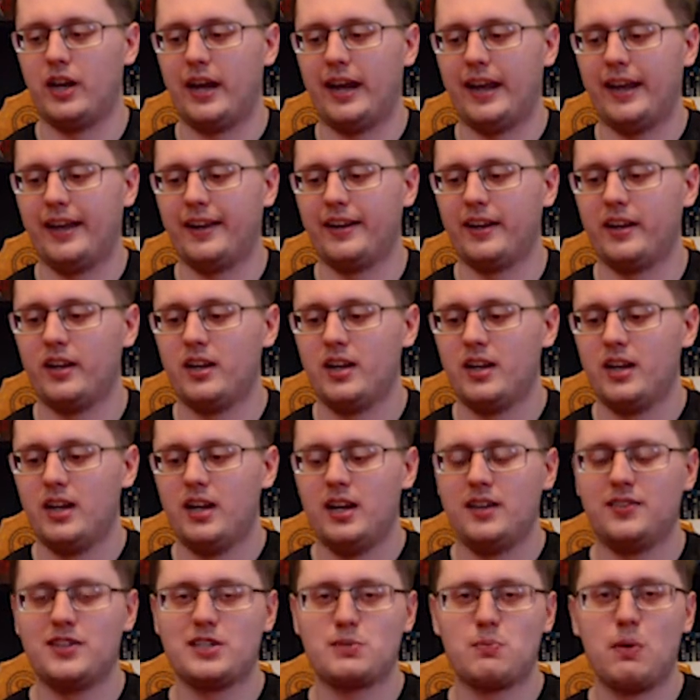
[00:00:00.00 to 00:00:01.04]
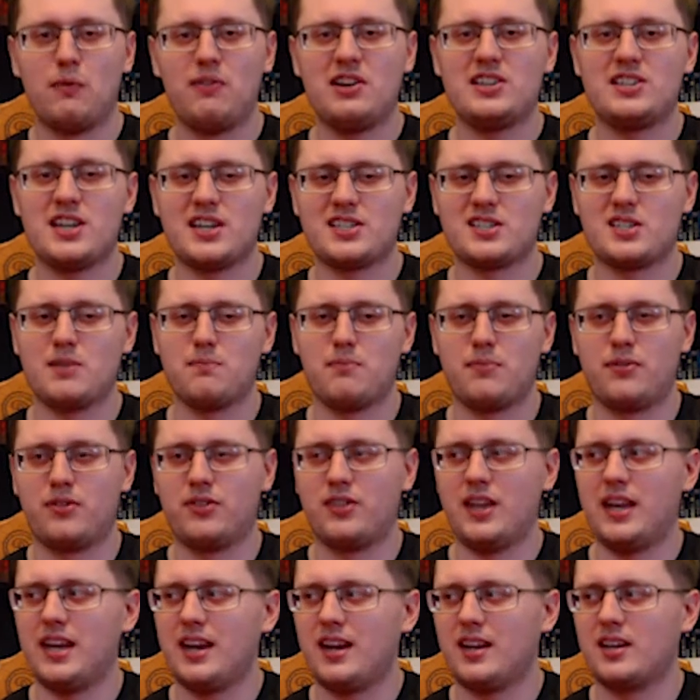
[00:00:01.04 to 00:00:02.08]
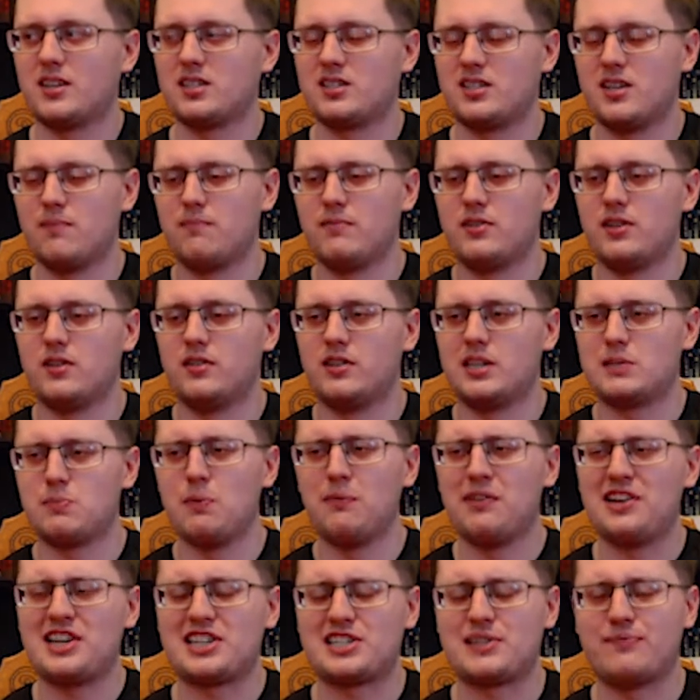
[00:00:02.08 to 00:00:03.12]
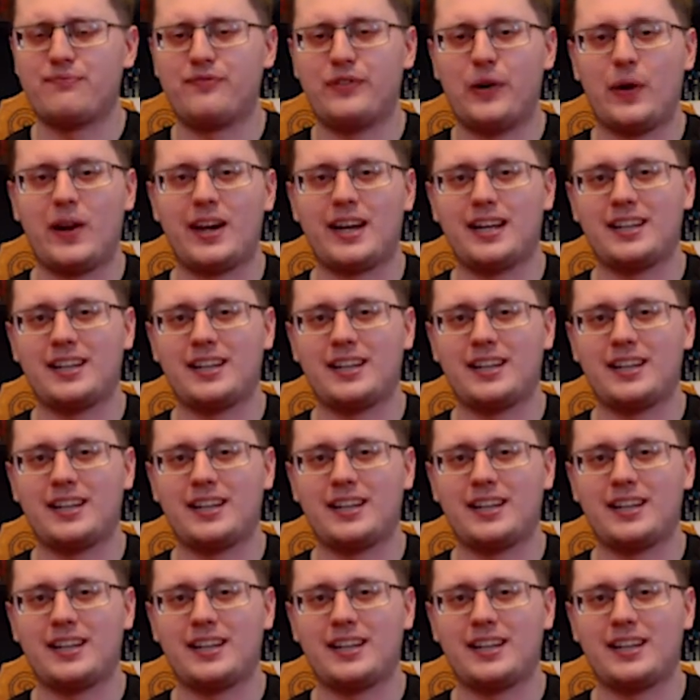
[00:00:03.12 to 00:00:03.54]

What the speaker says: And this movie does some very